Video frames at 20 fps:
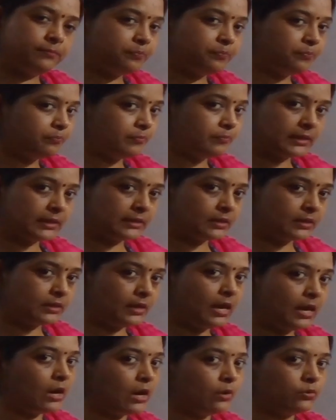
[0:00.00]

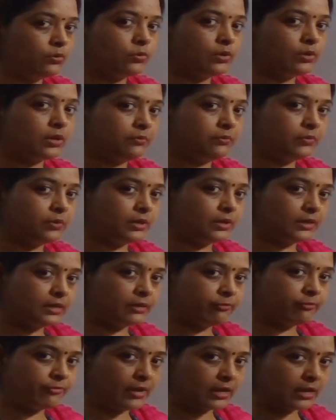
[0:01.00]
method how to convert a
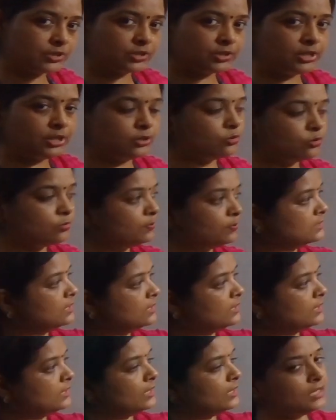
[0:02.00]
fraction into
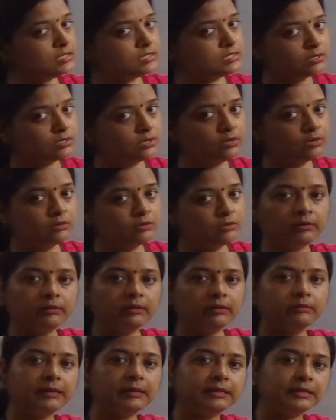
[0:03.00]
percentage. We will
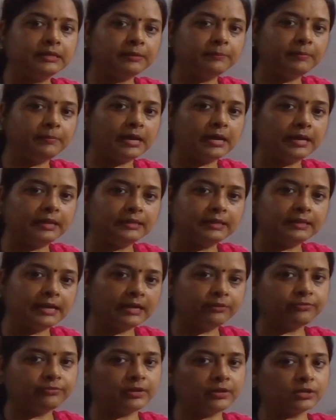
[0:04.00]
multiply that
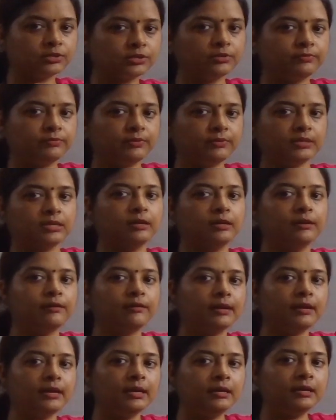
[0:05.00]
fraction with
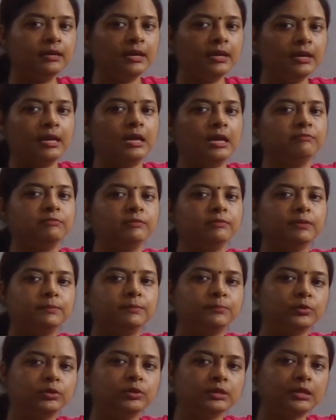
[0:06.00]
100, and we will
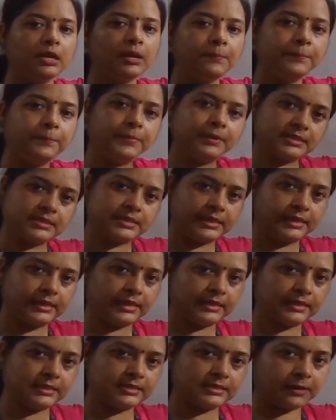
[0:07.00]
put the
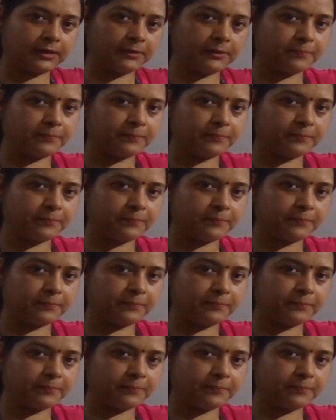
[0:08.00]
percentage sign.